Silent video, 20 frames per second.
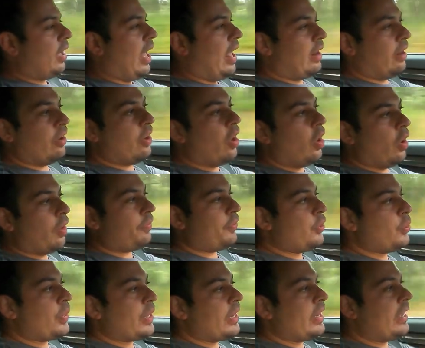I don't know if
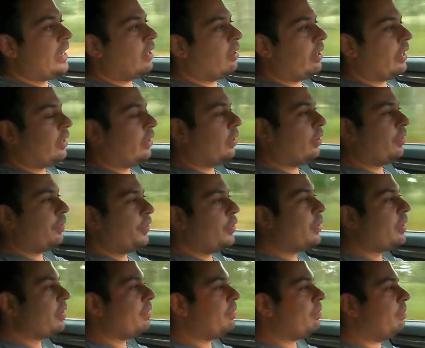you can hear it or if
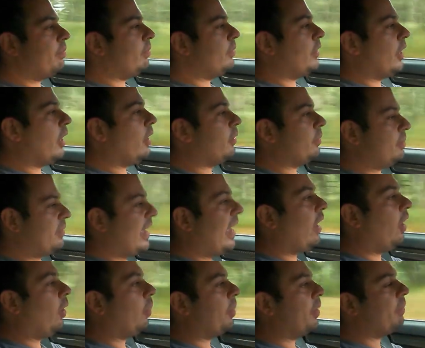you can, you know,
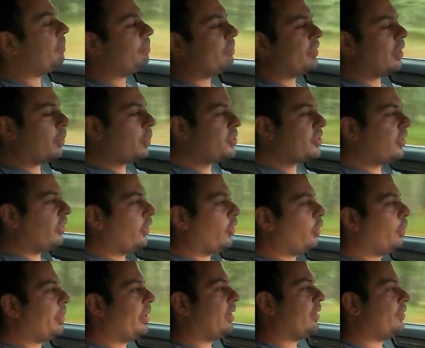tell, but there was a
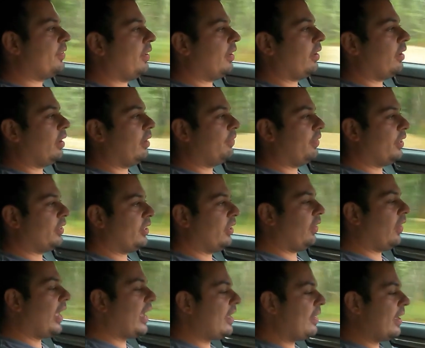little bit of a
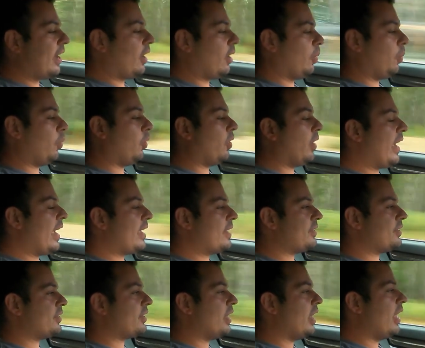delay there,
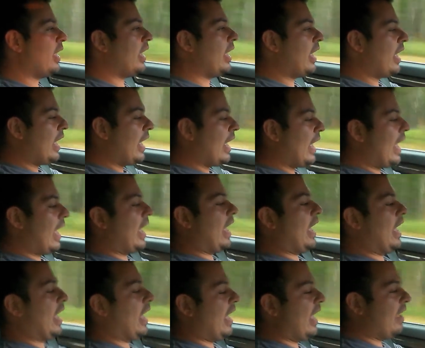whereas
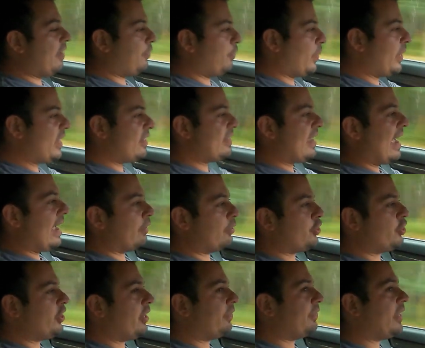if we
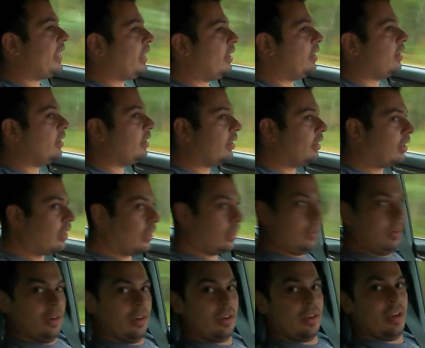downshift it,
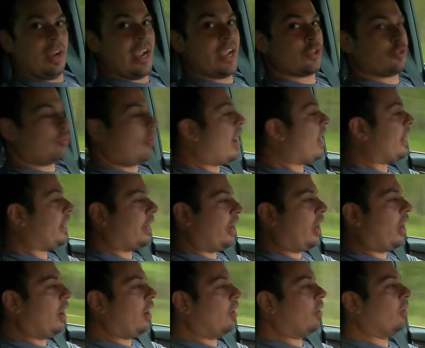it's ready to
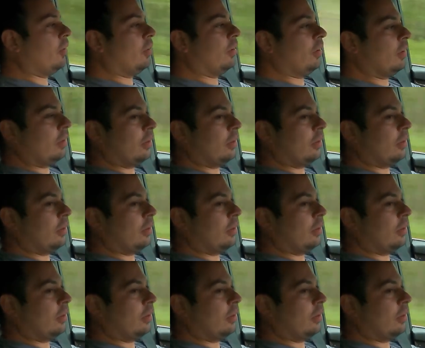go.